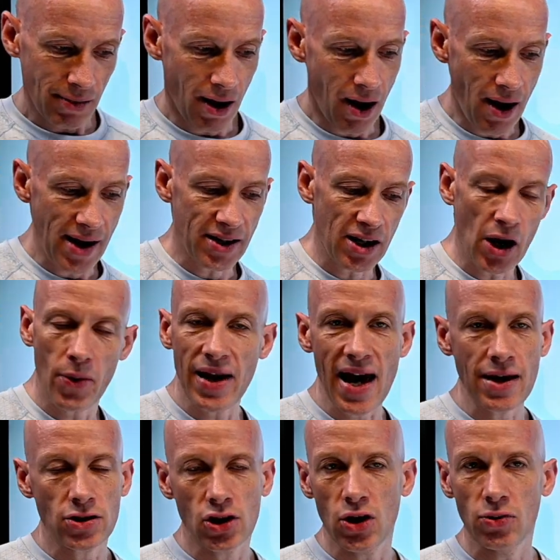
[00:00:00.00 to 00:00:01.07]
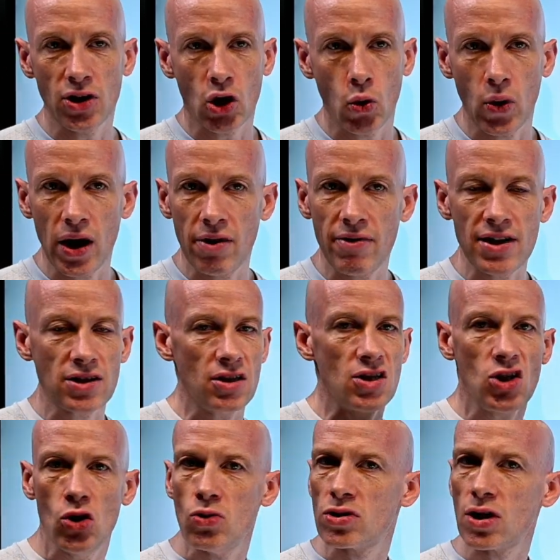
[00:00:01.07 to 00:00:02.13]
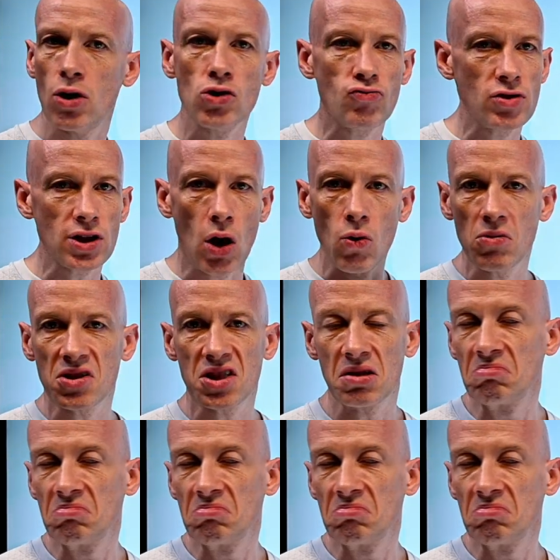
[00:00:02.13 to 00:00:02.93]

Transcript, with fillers: I can go and execute the queries and use those results